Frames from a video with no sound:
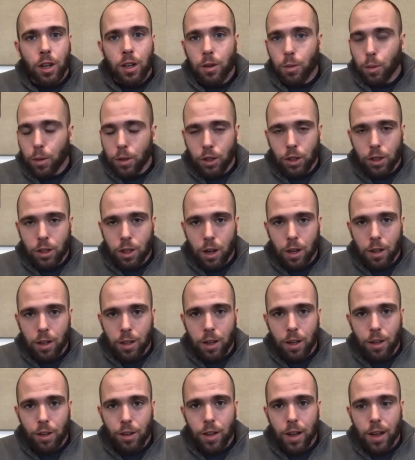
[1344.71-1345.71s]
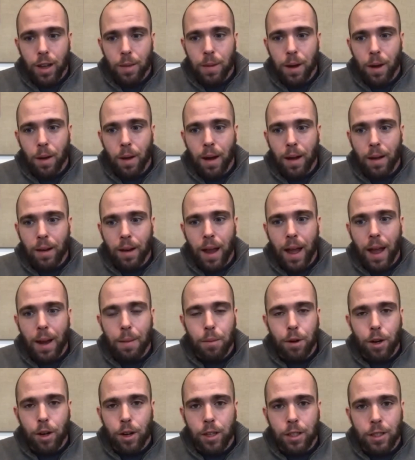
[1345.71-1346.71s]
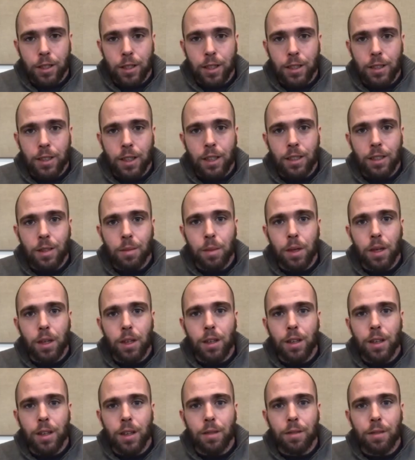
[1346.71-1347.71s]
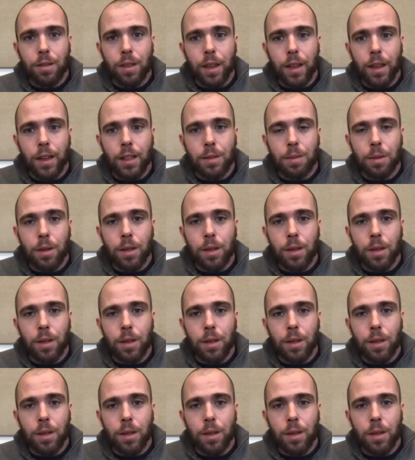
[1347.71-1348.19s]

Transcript: We just talked the other day about libraries and accessibility of things,